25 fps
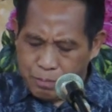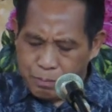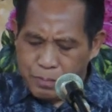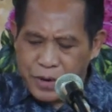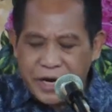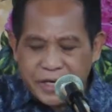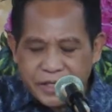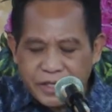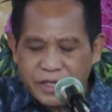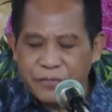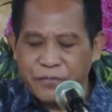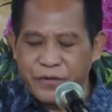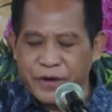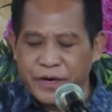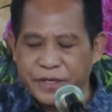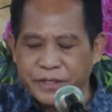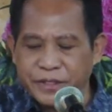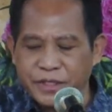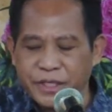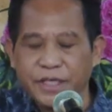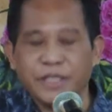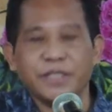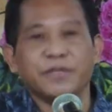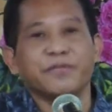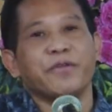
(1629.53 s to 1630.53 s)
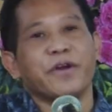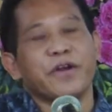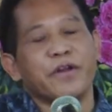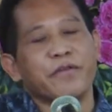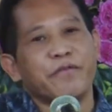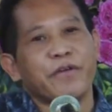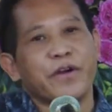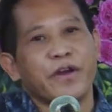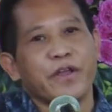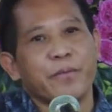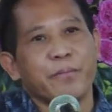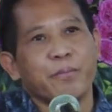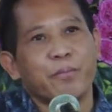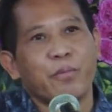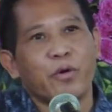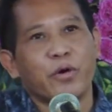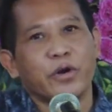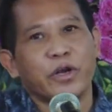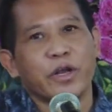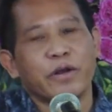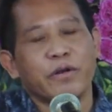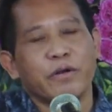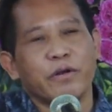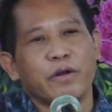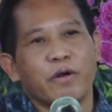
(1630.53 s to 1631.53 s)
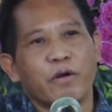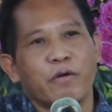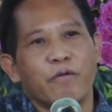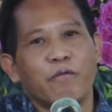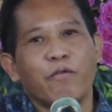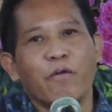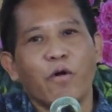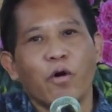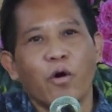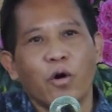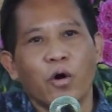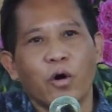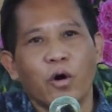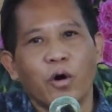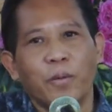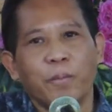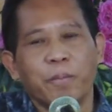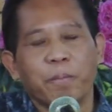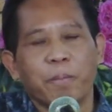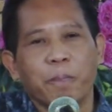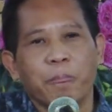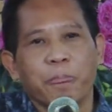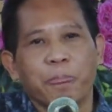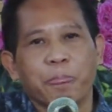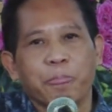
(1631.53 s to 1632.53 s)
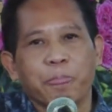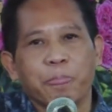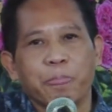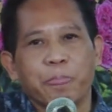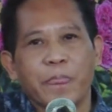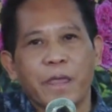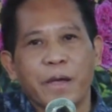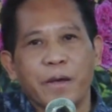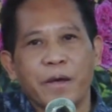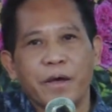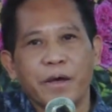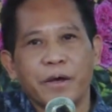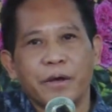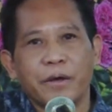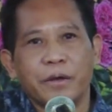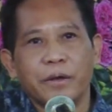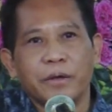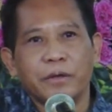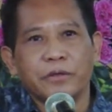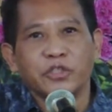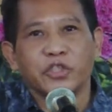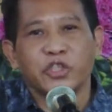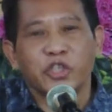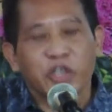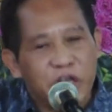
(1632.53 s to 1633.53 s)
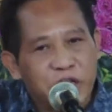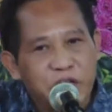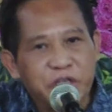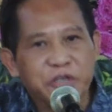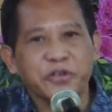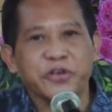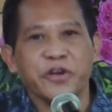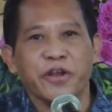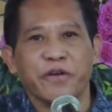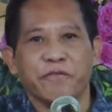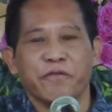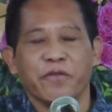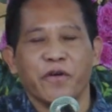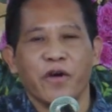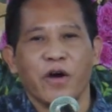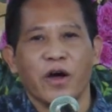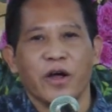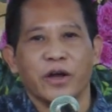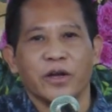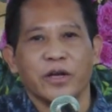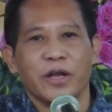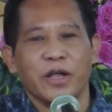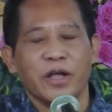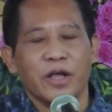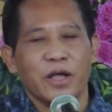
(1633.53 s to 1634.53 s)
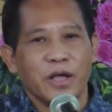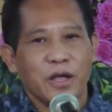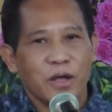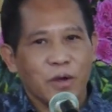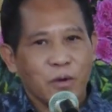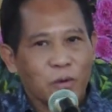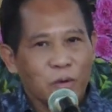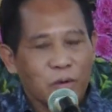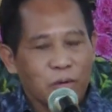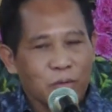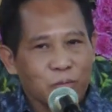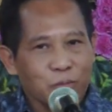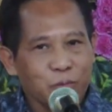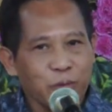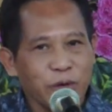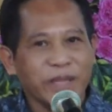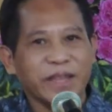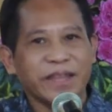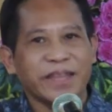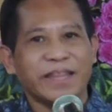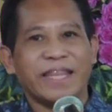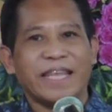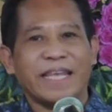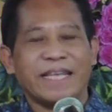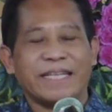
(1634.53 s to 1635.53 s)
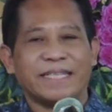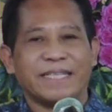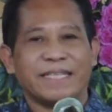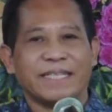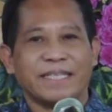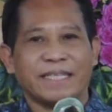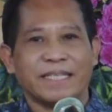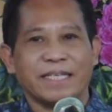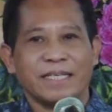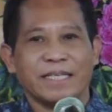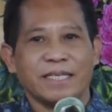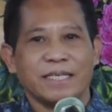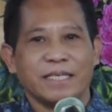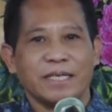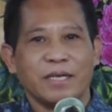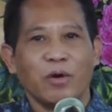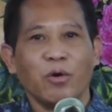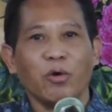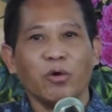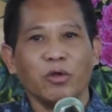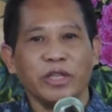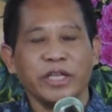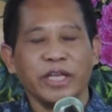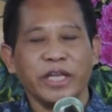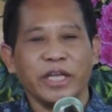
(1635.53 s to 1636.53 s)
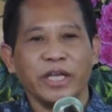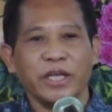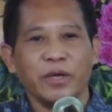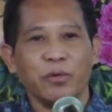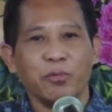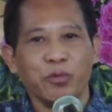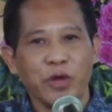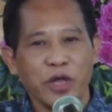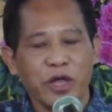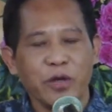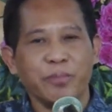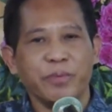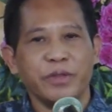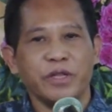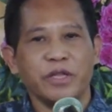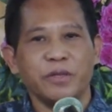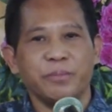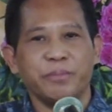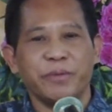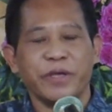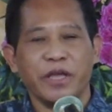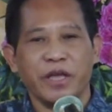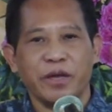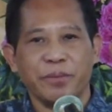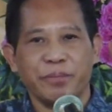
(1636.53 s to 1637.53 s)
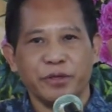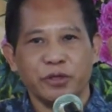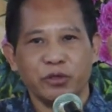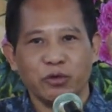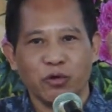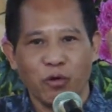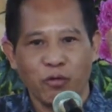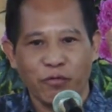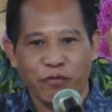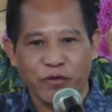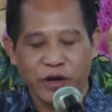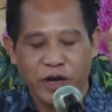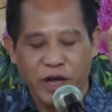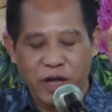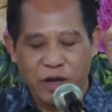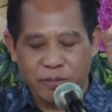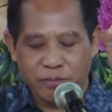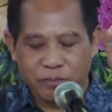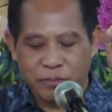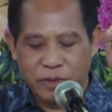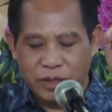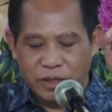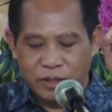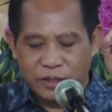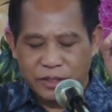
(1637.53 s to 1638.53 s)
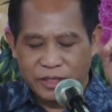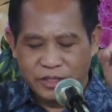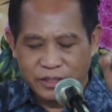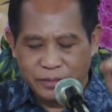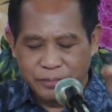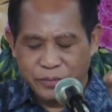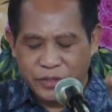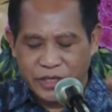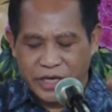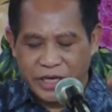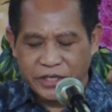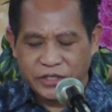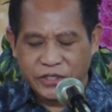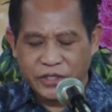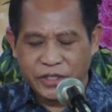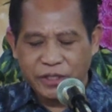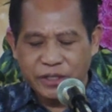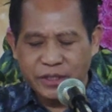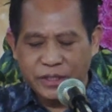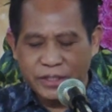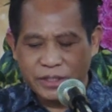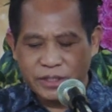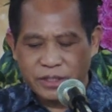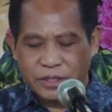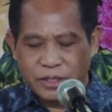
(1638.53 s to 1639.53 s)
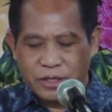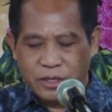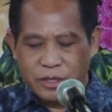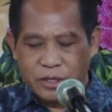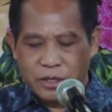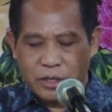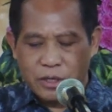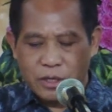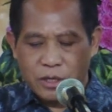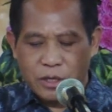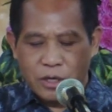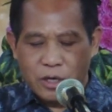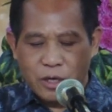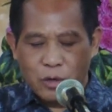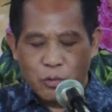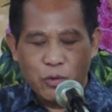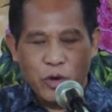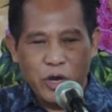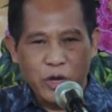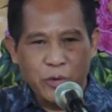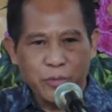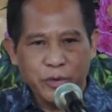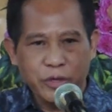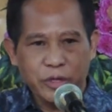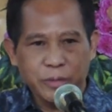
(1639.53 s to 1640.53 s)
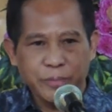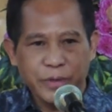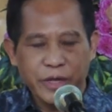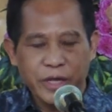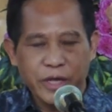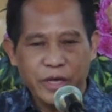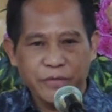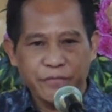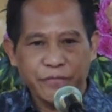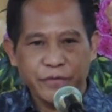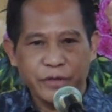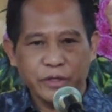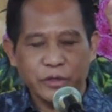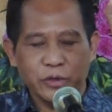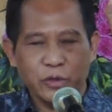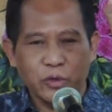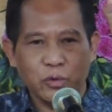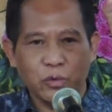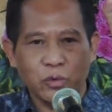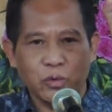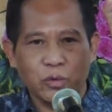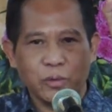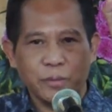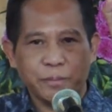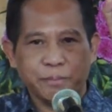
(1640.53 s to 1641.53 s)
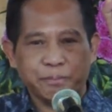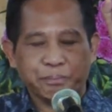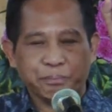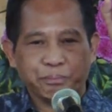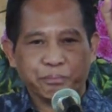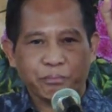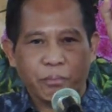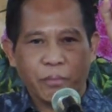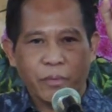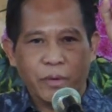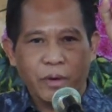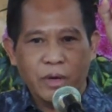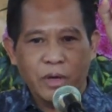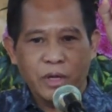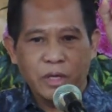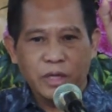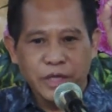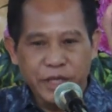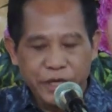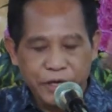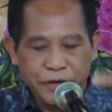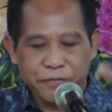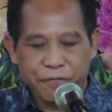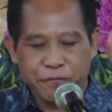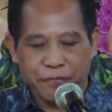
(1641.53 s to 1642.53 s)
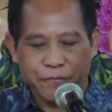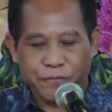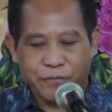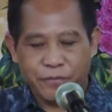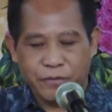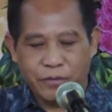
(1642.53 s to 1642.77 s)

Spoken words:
perseverance is very, very important for the children of God. With this only we will be able to overcome the temptations. We will be able to live